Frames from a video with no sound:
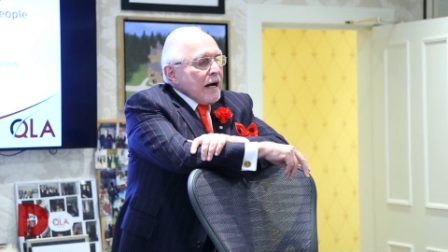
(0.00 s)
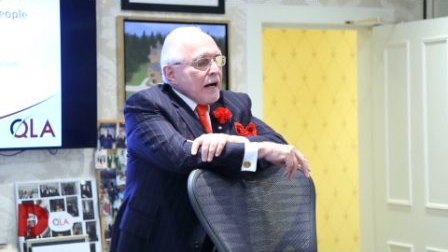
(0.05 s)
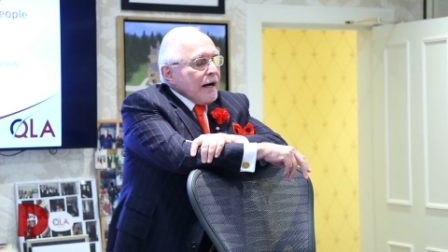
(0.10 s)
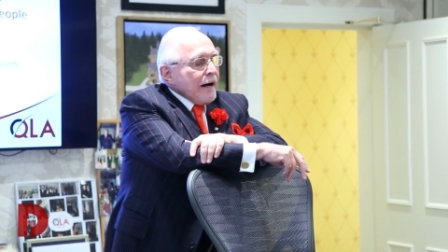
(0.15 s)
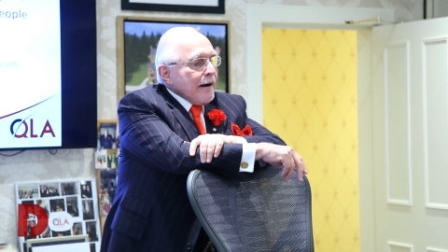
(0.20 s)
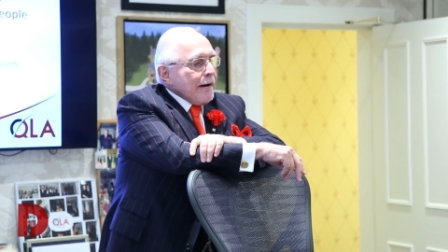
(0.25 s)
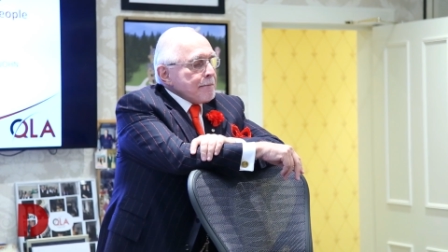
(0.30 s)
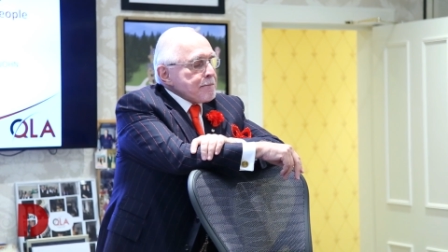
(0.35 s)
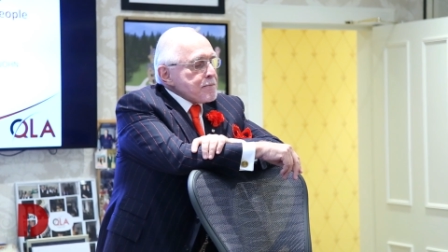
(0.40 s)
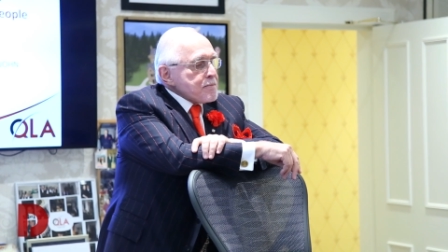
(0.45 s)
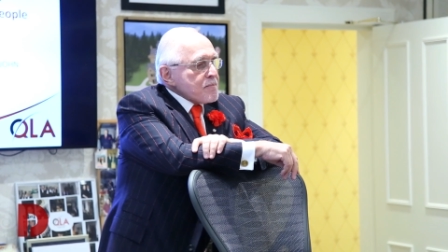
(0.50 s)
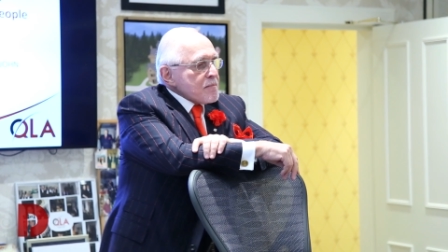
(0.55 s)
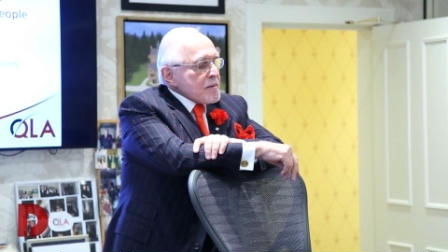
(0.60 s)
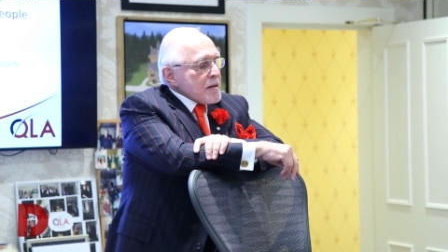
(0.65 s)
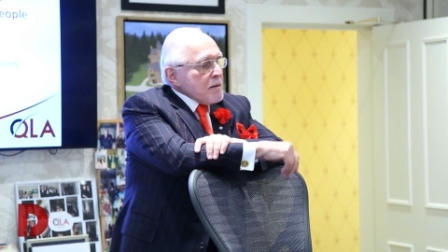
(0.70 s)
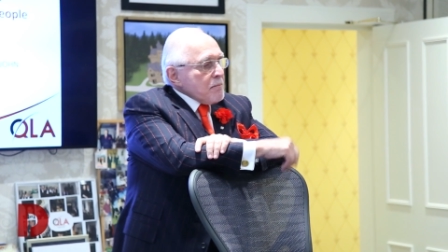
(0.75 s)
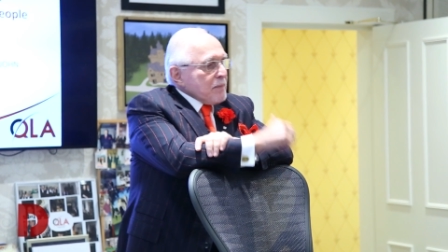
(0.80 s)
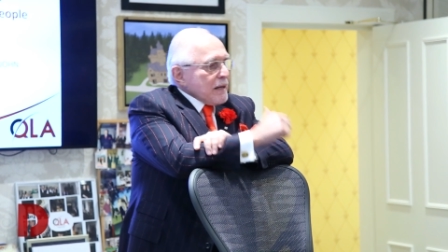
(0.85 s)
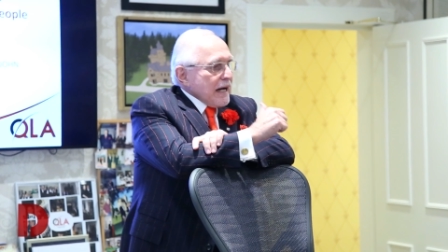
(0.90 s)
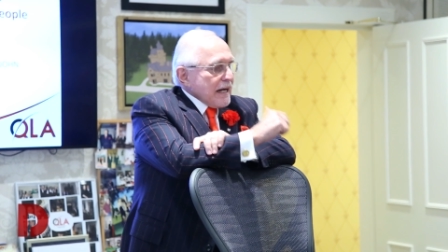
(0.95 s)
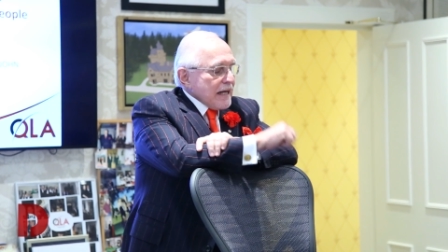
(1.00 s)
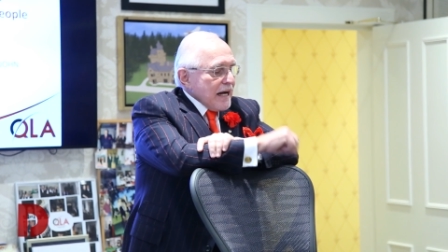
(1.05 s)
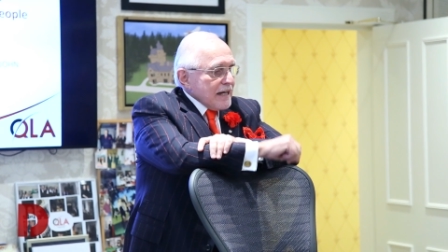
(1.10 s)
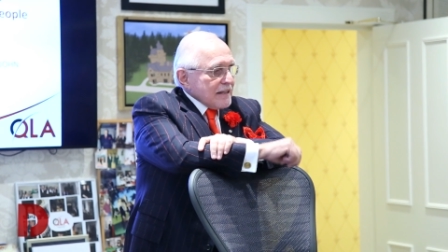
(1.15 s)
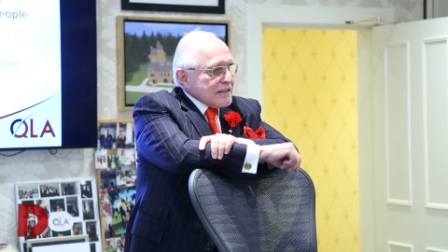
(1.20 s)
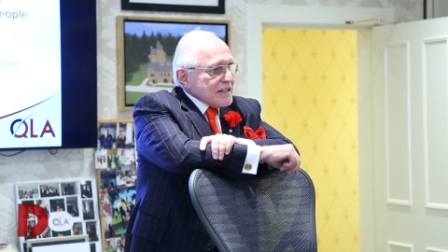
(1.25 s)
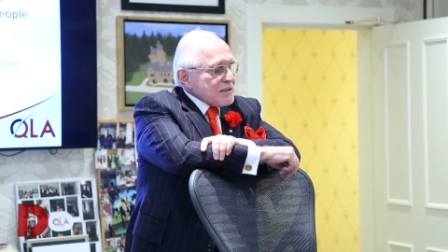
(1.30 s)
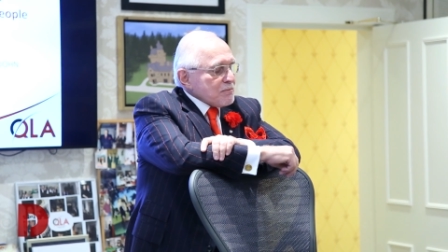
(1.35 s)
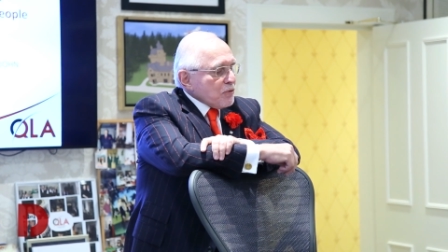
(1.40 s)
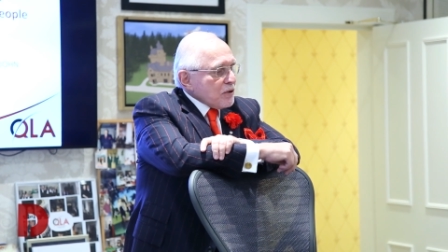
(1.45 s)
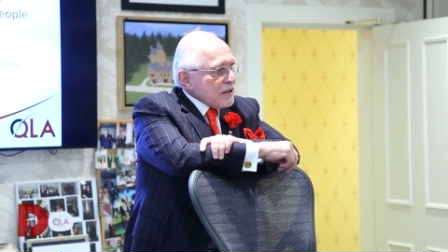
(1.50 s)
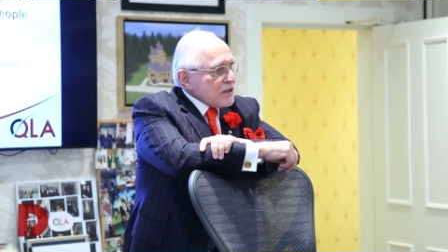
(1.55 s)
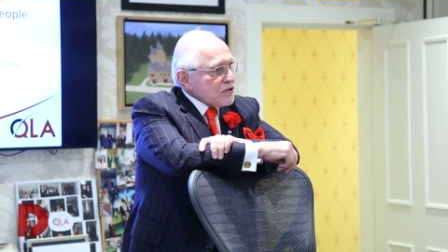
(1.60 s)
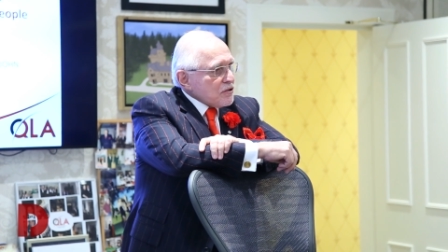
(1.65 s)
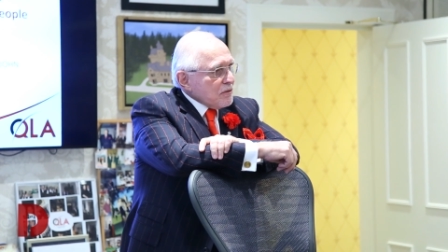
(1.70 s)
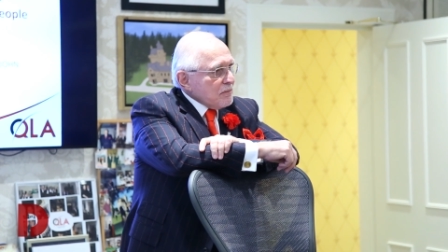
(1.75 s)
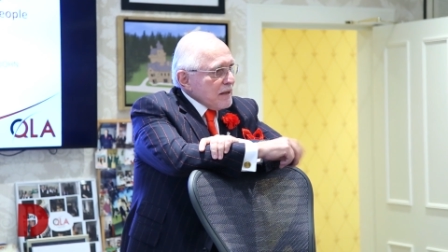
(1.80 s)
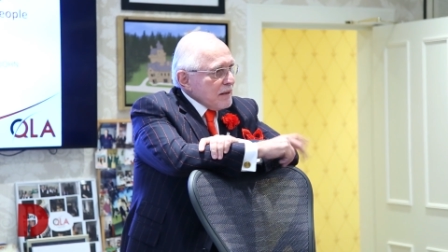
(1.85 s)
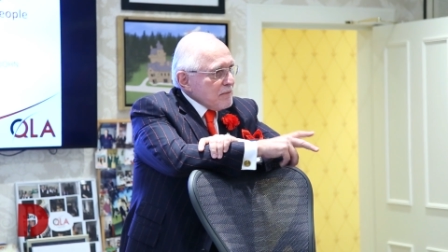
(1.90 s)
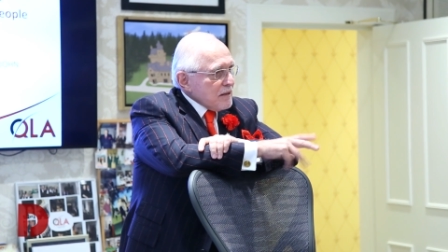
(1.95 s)
Um, but I got it this morning,
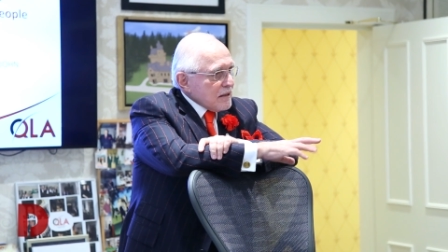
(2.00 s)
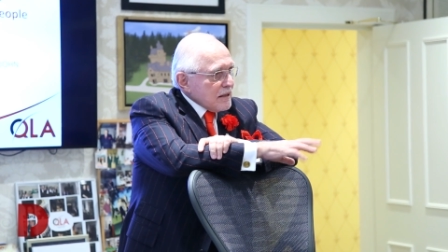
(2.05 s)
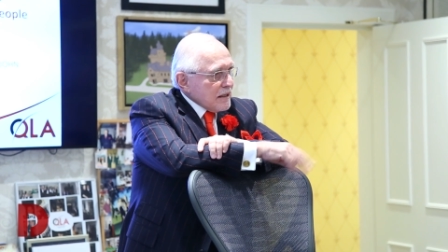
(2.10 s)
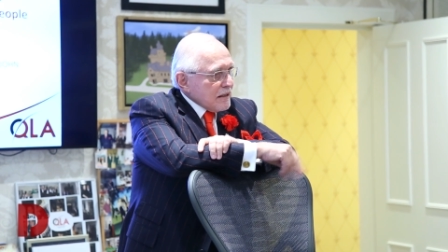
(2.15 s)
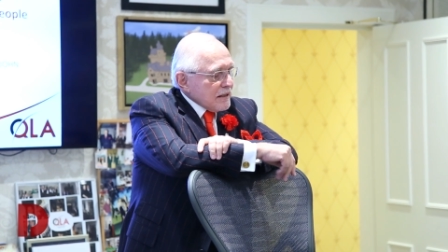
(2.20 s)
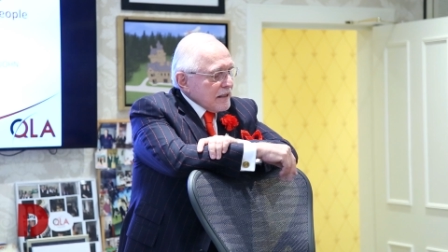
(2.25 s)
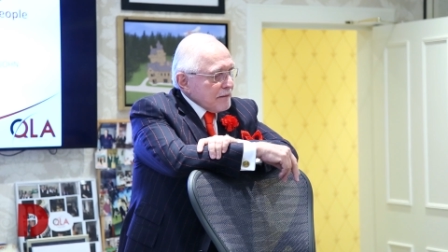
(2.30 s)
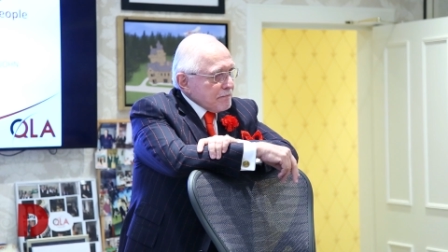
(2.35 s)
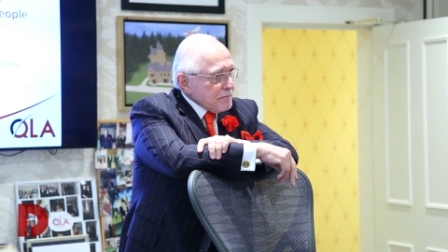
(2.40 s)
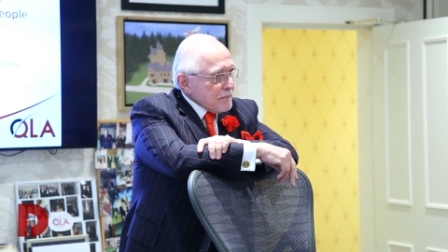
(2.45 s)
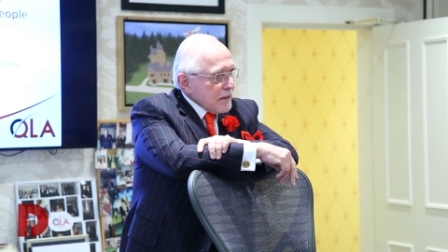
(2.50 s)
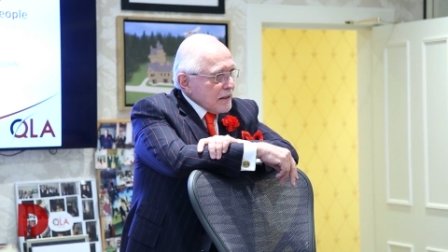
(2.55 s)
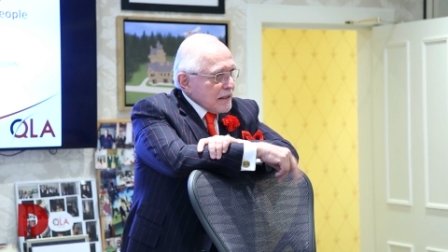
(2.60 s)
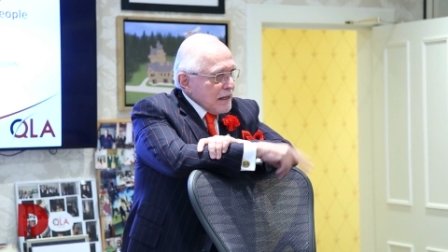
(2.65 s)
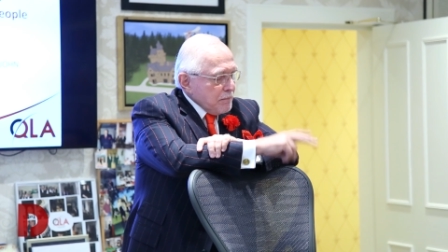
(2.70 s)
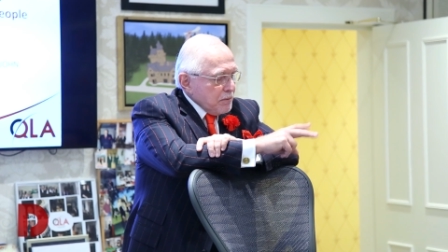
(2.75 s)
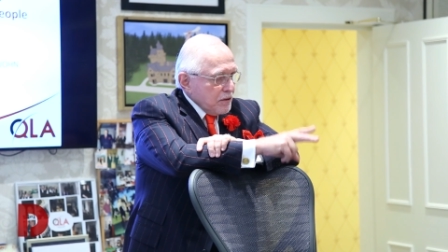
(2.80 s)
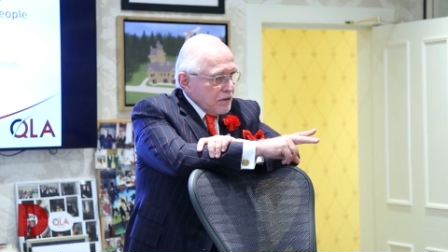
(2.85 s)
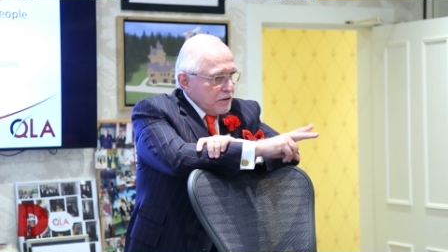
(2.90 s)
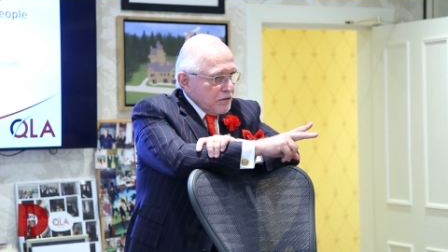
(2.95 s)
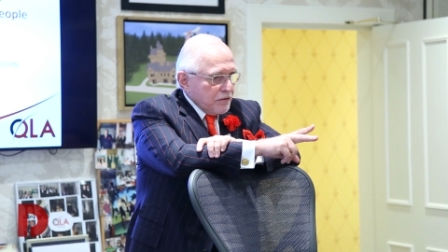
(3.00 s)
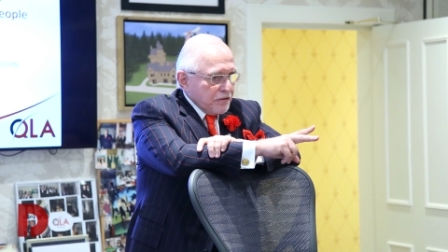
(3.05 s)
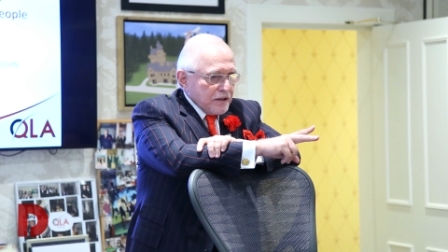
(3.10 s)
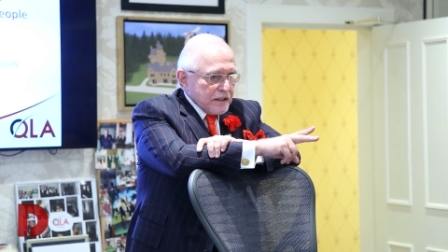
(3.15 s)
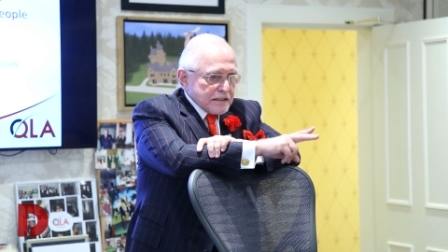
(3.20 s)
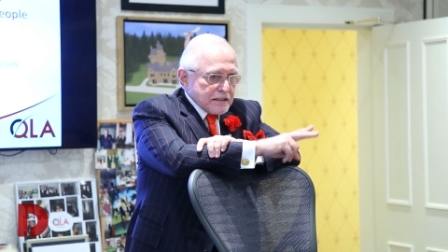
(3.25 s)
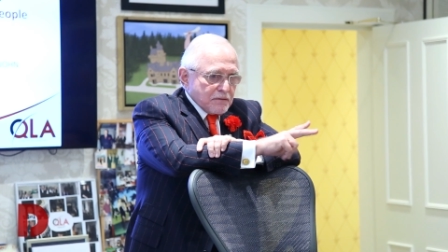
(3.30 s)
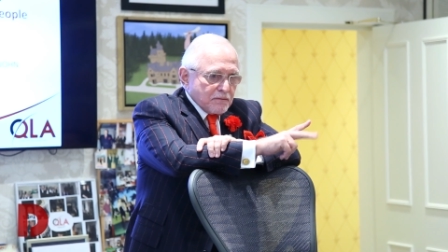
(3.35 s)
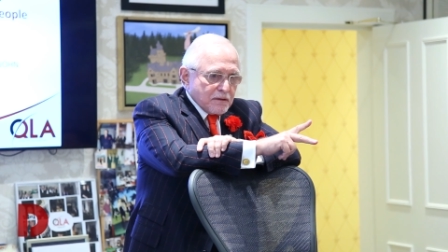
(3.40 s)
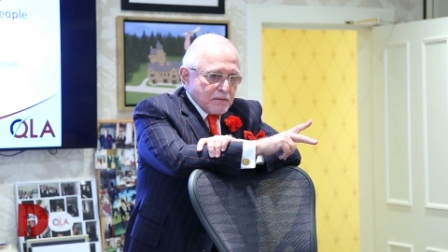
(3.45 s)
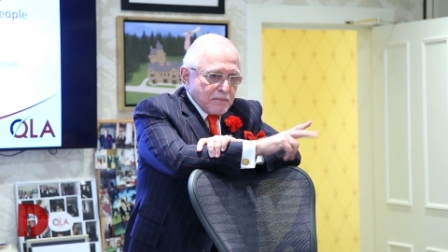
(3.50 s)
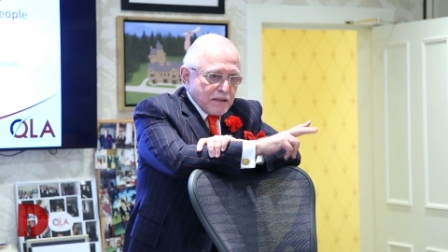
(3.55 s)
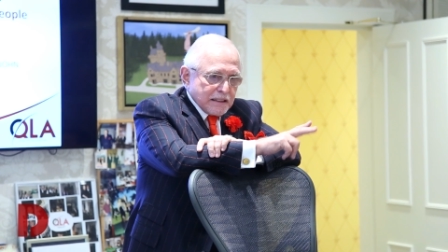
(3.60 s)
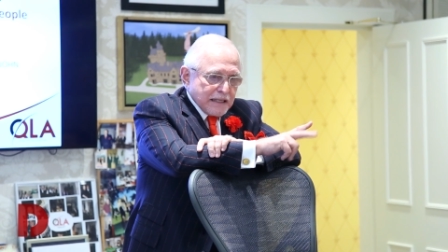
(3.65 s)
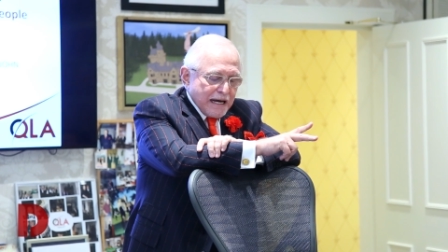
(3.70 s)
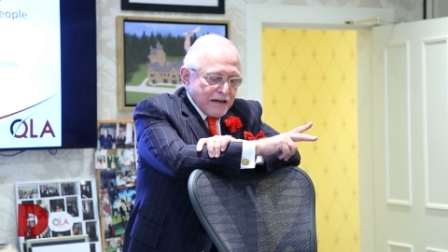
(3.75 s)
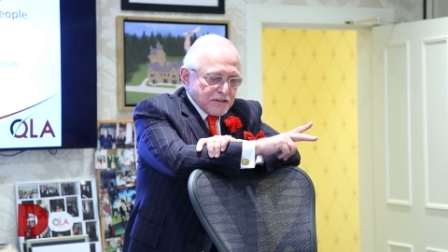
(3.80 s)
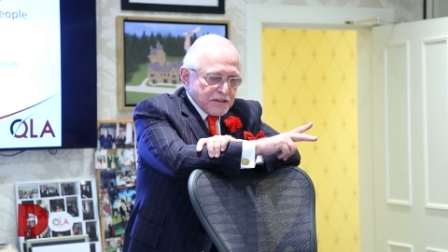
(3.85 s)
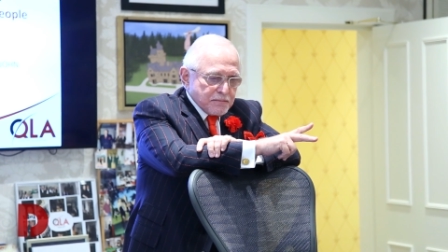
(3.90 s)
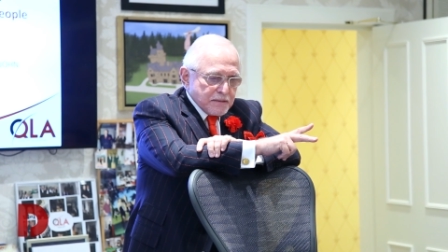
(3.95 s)
so it made me think of it. A couple of other things and
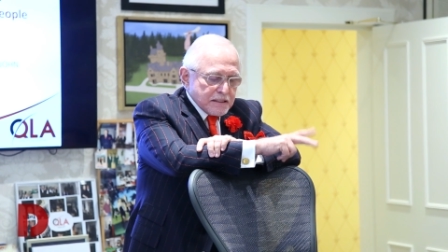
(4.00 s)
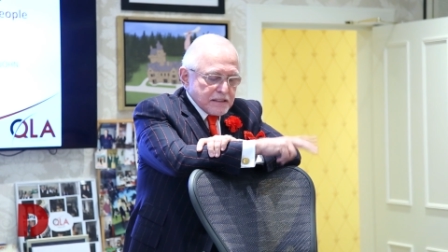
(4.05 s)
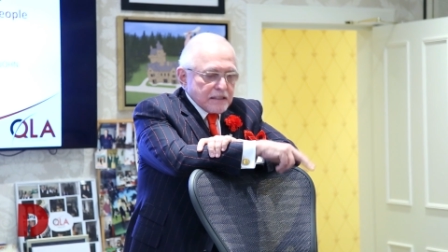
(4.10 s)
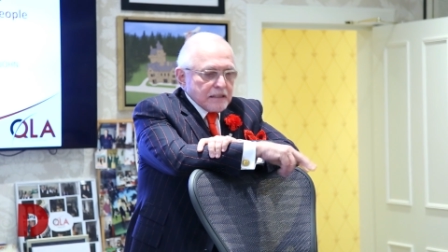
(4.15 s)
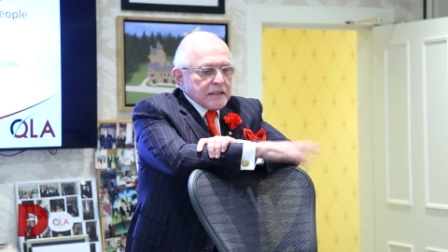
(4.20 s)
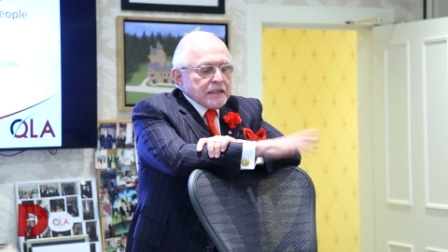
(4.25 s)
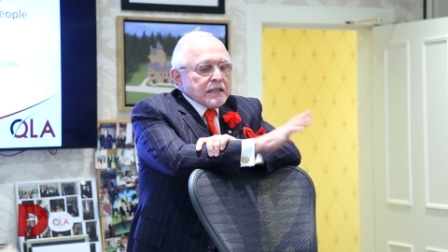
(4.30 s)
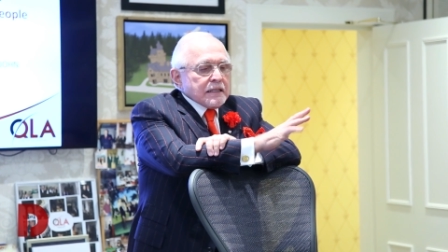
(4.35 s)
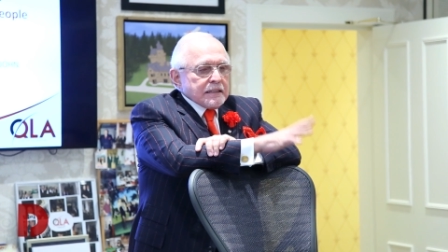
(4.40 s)
announcements.